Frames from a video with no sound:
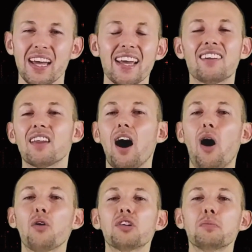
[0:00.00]
is the
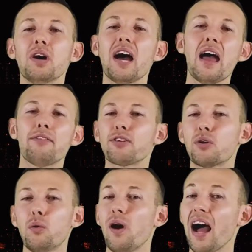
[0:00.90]
ultimate
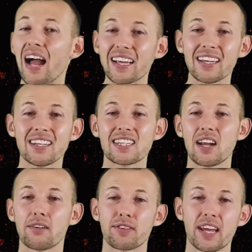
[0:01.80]
ethical hacking
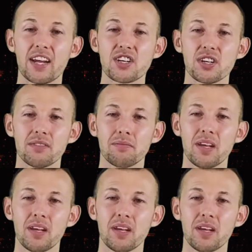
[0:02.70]
certification